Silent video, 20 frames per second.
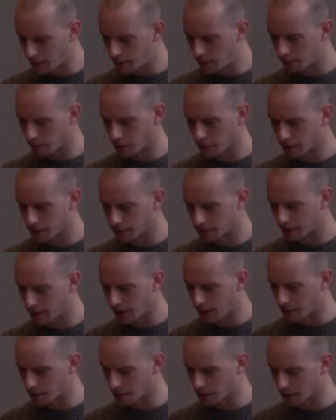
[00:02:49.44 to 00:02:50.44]
you for this
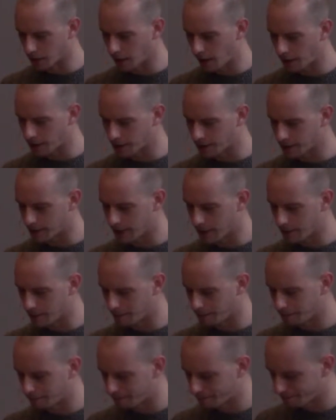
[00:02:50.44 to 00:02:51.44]
time in Christ's name.
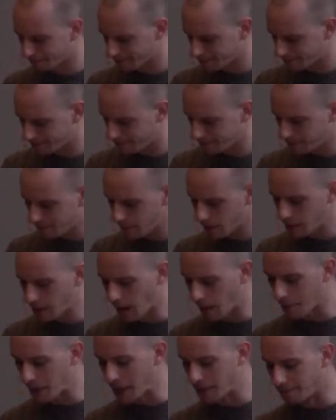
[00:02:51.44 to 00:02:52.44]

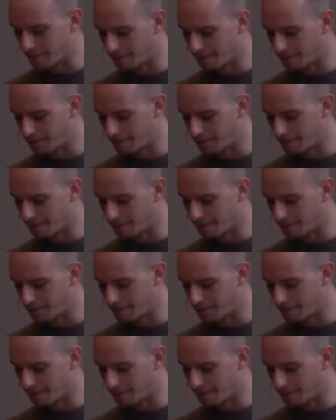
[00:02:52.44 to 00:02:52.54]
Amen.